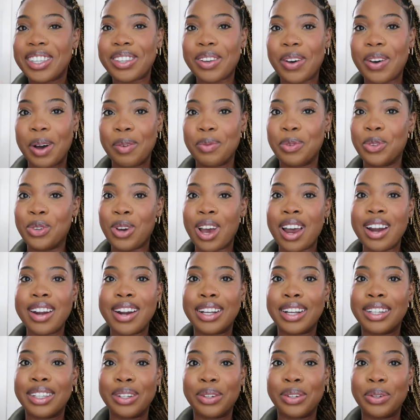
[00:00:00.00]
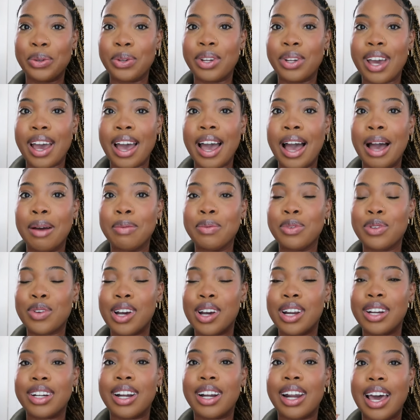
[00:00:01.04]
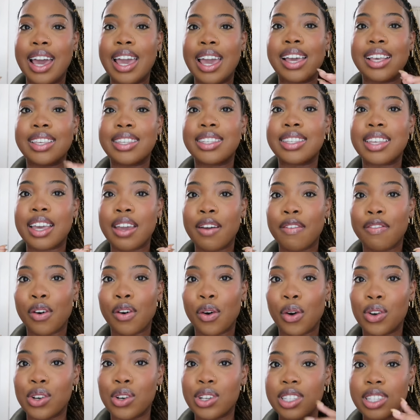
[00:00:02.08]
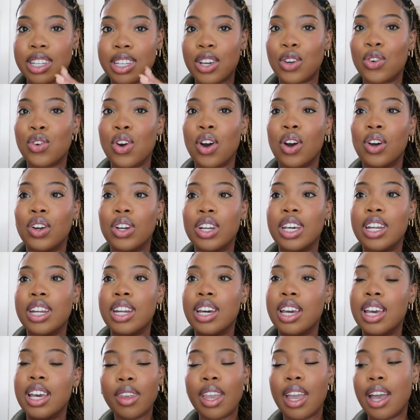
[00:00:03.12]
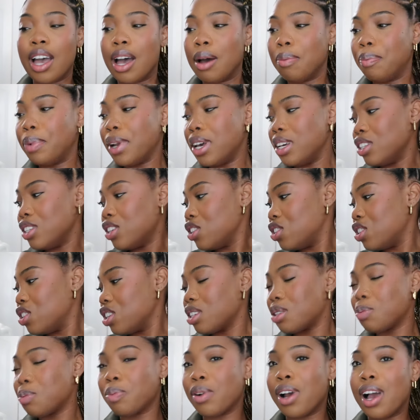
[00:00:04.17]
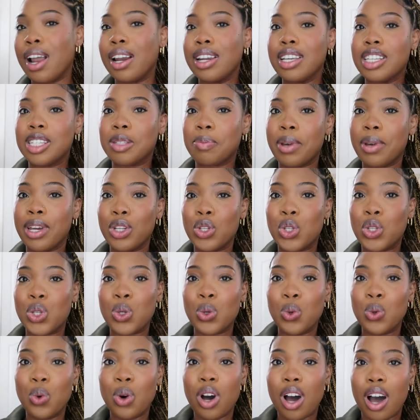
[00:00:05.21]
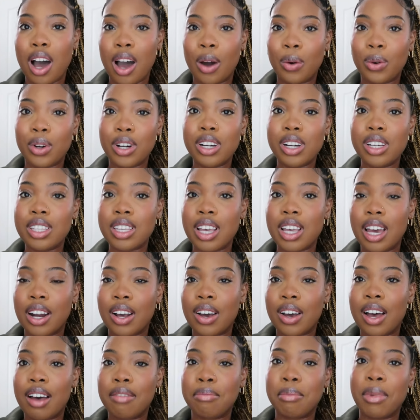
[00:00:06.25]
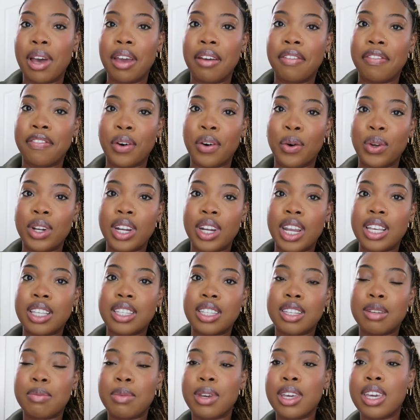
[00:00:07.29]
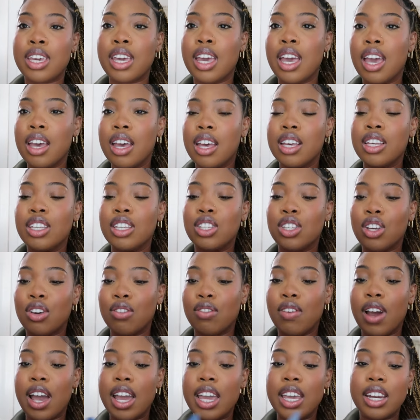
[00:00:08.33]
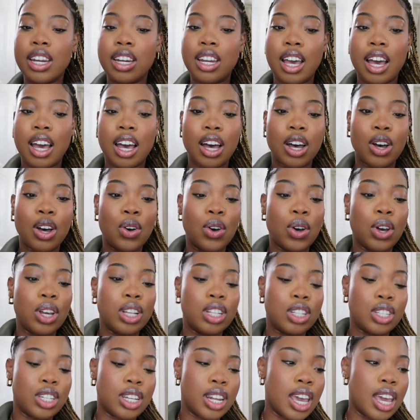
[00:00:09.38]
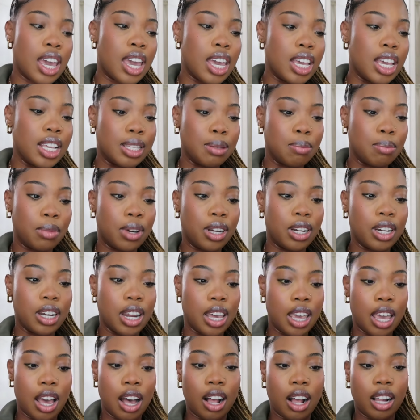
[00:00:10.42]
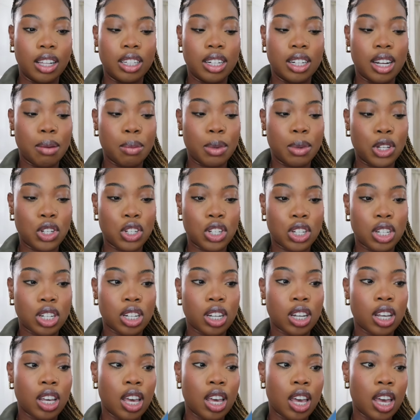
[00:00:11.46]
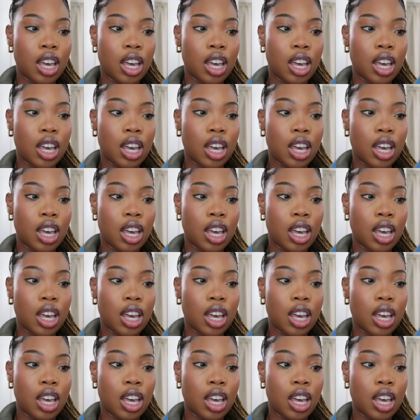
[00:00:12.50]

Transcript: so I'm trying not to do that. I'm trying to like stay focused, stay grounded. I plan to just probably spend two hours. I don't have my phone next to me. So right now, today is Monday, y'all. Did I mention?